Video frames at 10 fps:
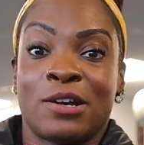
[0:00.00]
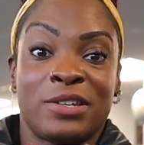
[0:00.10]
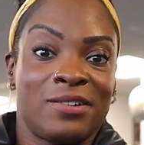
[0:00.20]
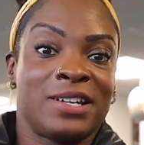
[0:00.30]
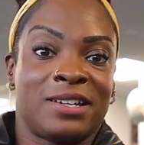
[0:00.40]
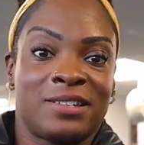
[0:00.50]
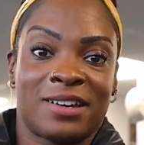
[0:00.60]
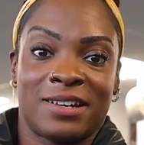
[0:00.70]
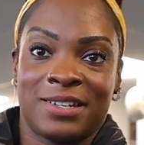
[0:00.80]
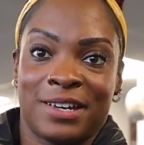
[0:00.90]
I was here at
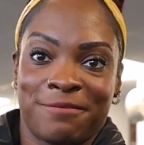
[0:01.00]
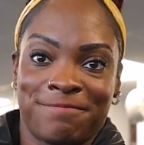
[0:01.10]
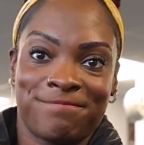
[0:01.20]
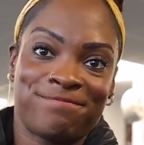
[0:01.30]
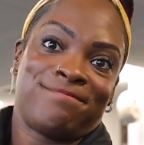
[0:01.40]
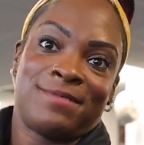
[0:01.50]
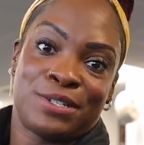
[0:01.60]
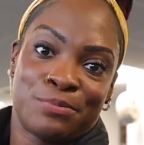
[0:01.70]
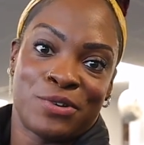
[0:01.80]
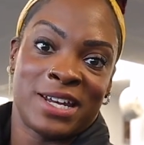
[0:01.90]
6:30
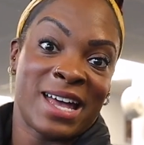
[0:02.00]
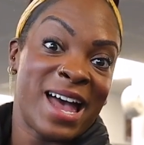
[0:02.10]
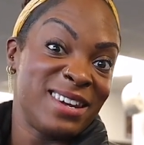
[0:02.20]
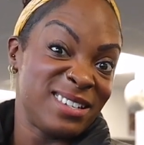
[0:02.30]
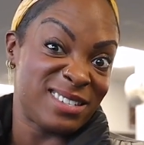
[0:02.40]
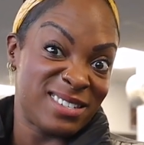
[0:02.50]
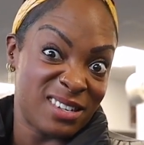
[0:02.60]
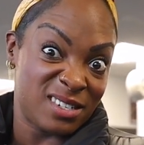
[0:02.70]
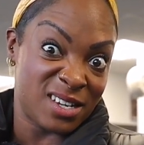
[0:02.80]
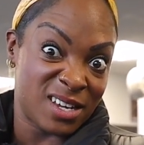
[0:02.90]
this morning, and it's a
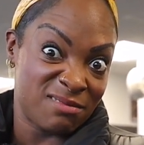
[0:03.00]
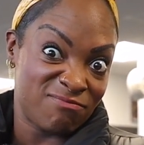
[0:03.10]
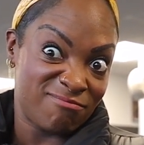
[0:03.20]
Saturday.